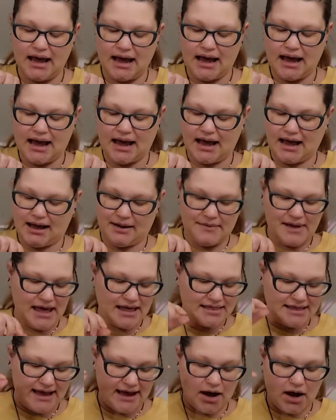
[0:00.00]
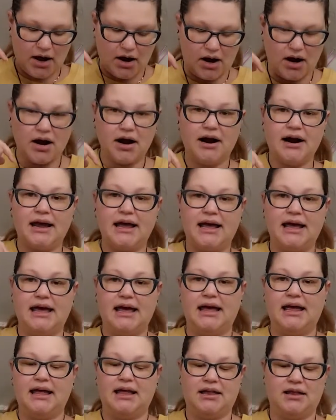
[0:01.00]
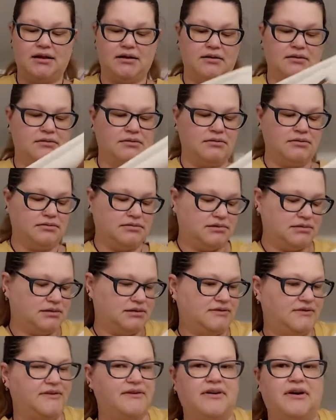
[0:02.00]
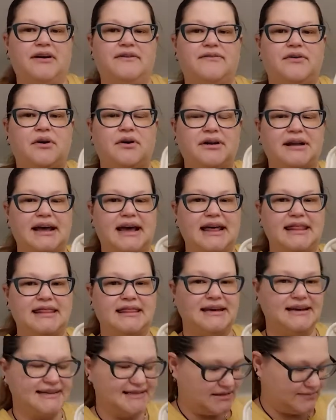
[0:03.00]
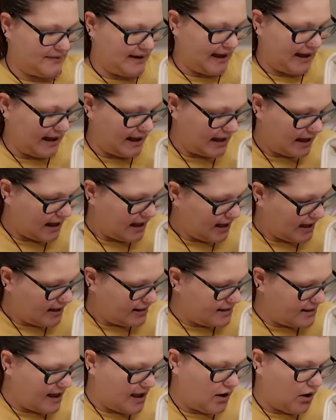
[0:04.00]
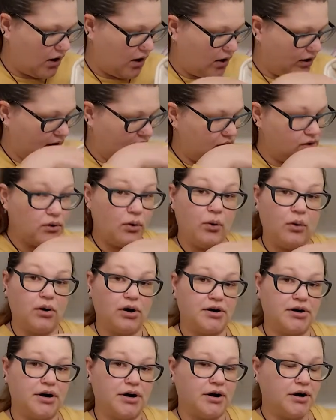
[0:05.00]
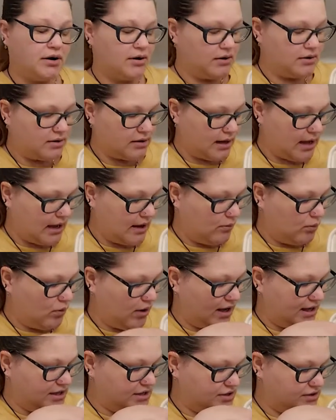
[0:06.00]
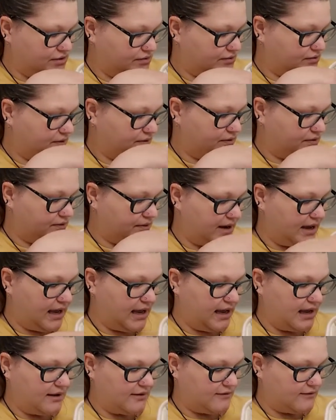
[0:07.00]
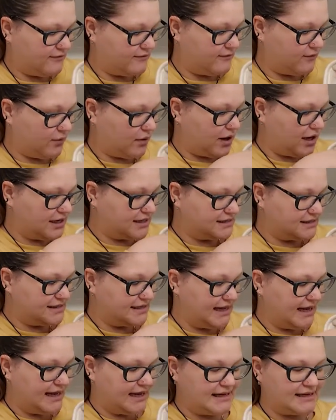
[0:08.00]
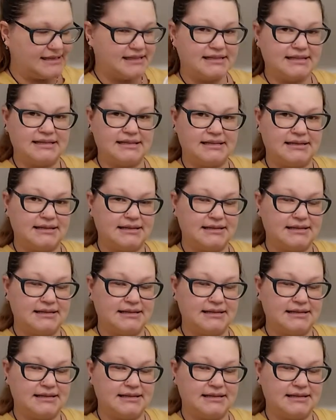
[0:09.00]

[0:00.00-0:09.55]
And they are in, if you're holding it this way, they are in order, 1 through 3, 4, 6,